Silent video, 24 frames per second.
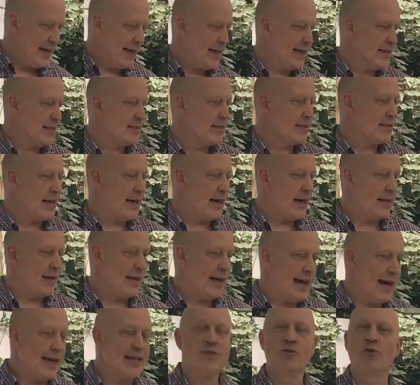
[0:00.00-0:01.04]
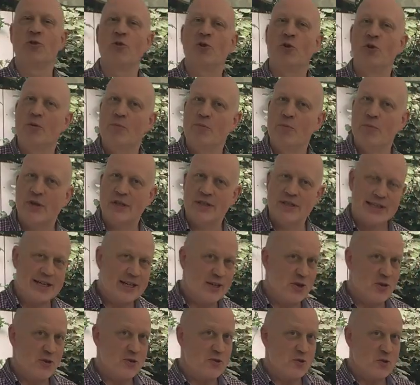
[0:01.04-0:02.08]
is an Asolo
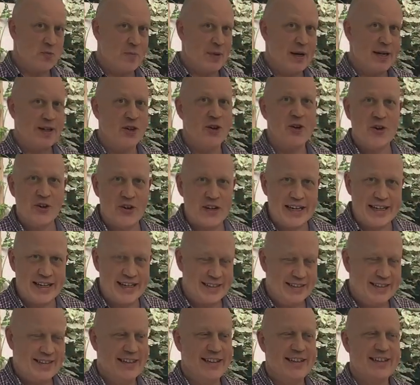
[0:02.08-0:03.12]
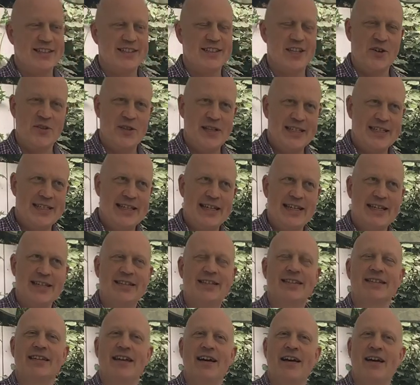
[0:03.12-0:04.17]
Prosecco Superiore, so this
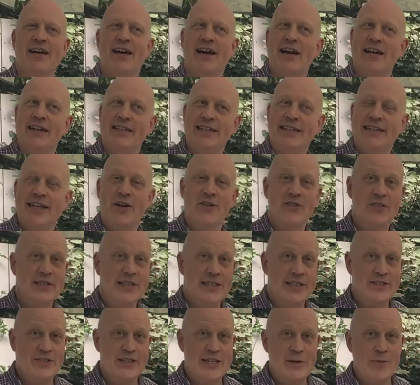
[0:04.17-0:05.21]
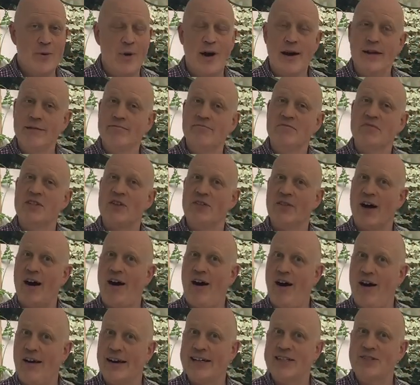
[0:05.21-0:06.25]
is uh, DOCG wine, so the
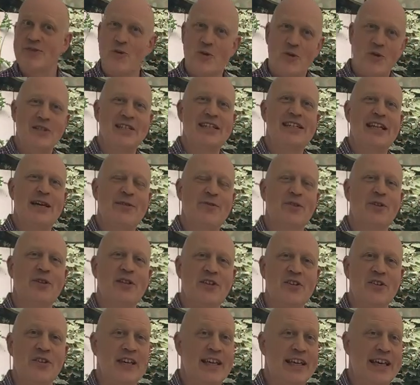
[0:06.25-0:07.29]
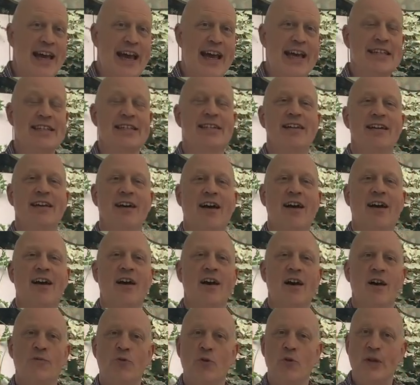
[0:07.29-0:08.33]
highest quality level that you can get uh,
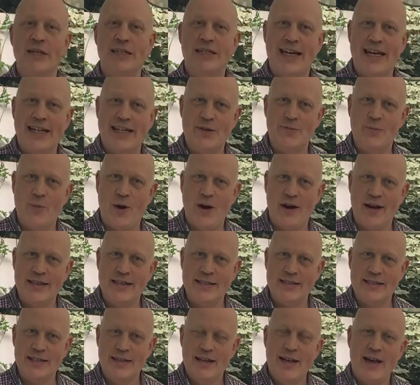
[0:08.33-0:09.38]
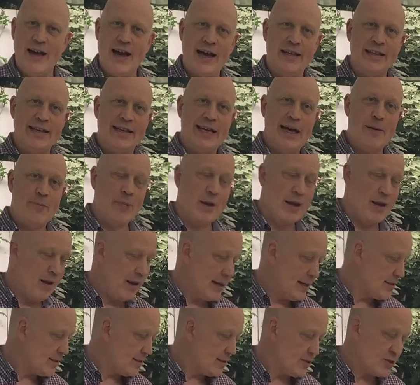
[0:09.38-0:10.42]
of all Italian wines, and it
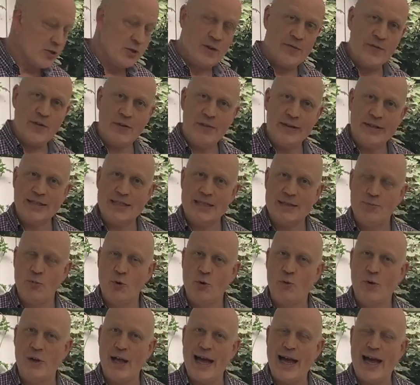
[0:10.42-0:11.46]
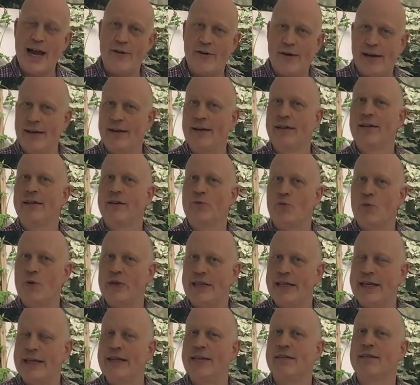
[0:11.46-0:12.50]
applies to a very small area
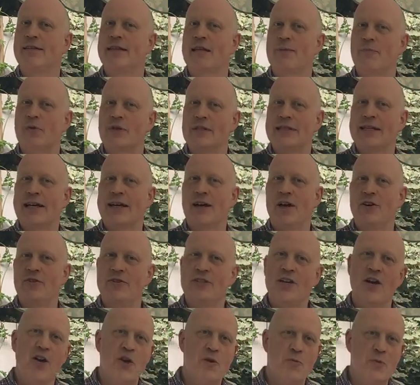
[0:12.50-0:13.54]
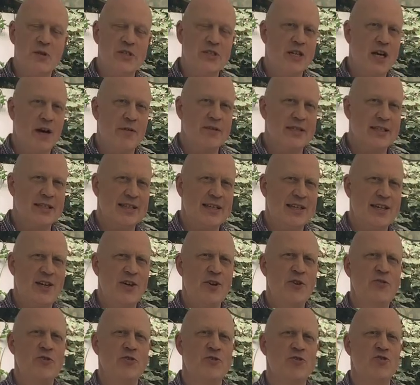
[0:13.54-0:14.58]
within the Prosecco zone, which covers a
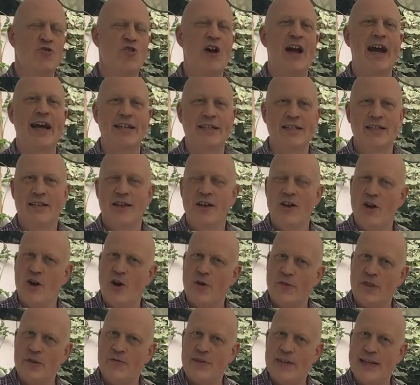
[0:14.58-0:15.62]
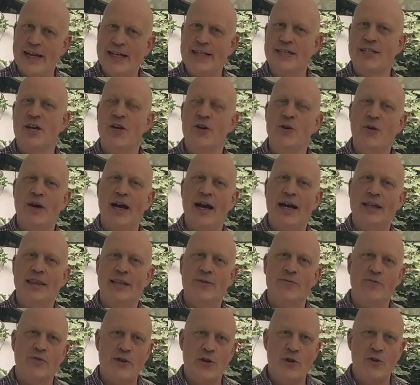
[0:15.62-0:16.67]
huge tract of the Veneto and
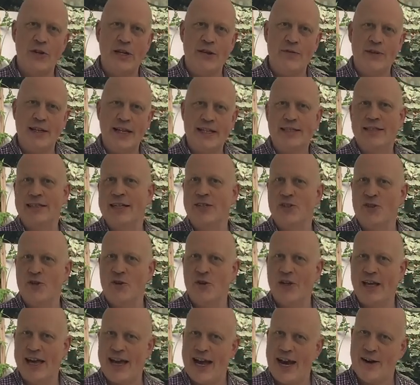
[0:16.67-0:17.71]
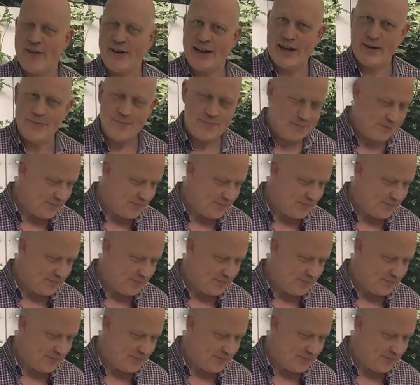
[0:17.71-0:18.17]
the Friuli Venezia Giulia area.